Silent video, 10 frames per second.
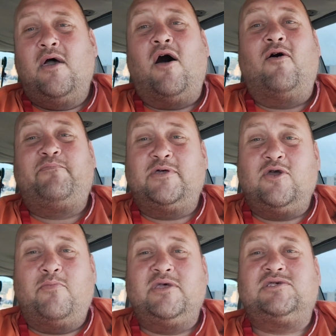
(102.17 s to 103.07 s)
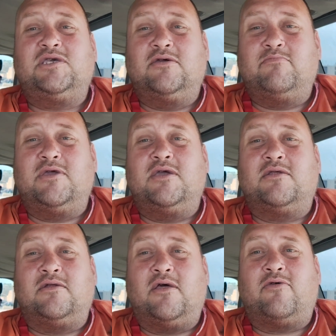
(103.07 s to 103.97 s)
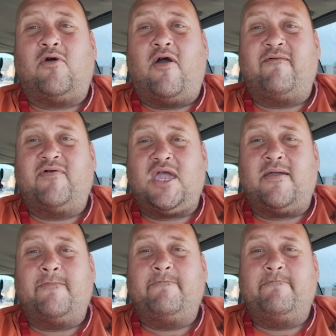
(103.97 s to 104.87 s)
Hopefully, you'll be seeing me in another RV.